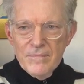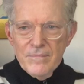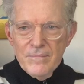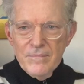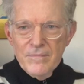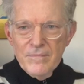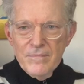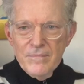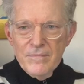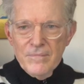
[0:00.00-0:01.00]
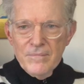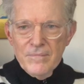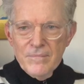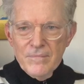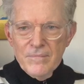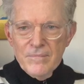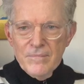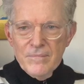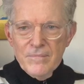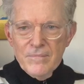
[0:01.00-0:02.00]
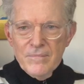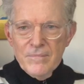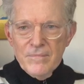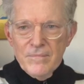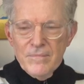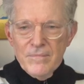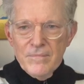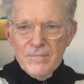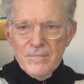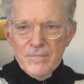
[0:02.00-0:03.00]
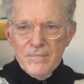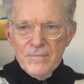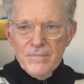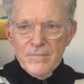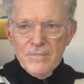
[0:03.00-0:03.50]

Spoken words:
[no speech]